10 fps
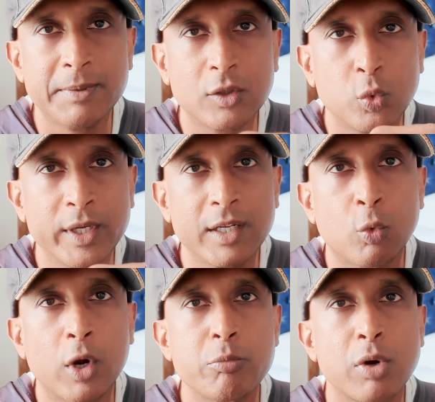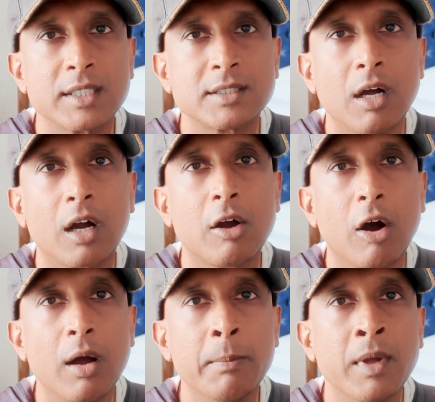between
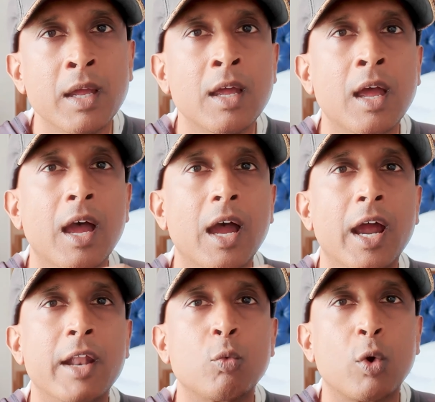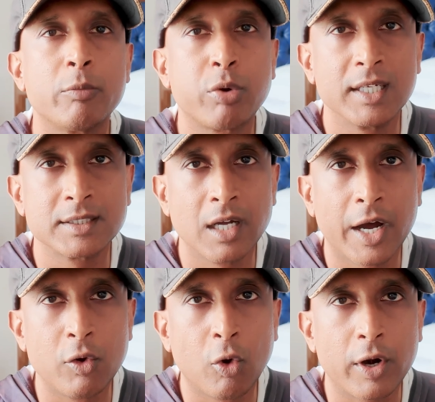WordPress.com and
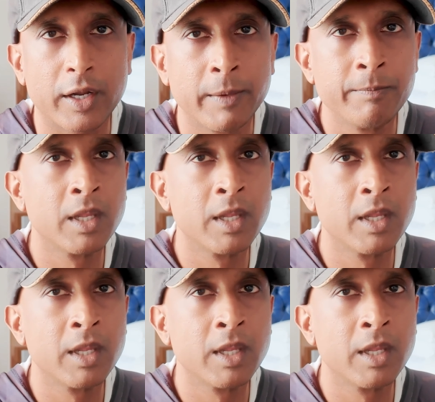WordPress.org.